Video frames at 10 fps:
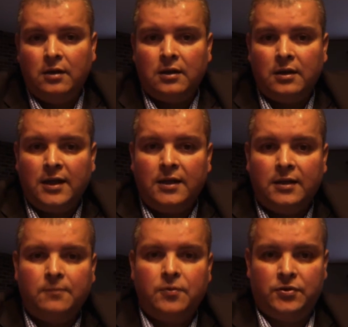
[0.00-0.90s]
land
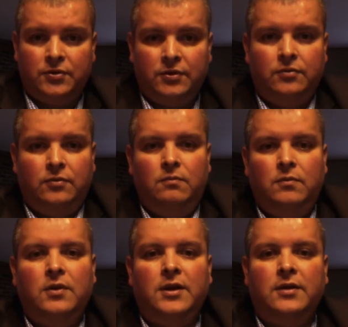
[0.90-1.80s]
that person into
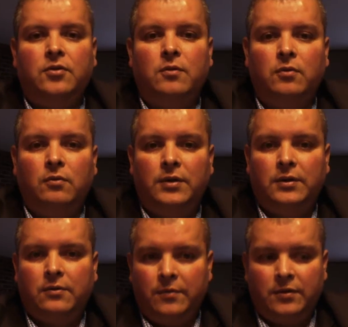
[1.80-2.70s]
a lot of trouble with the
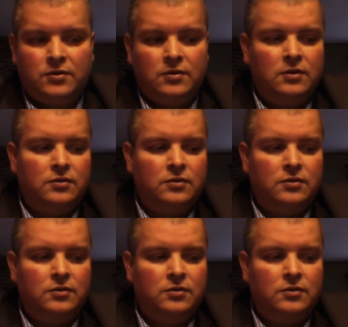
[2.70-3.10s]
criminals.